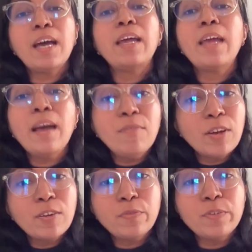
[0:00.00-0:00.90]
I have a
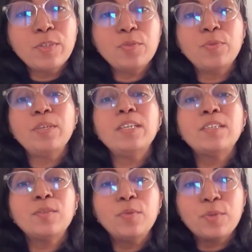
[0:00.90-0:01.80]
lot of
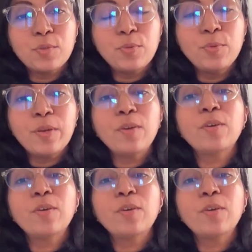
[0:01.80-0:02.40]
students, those who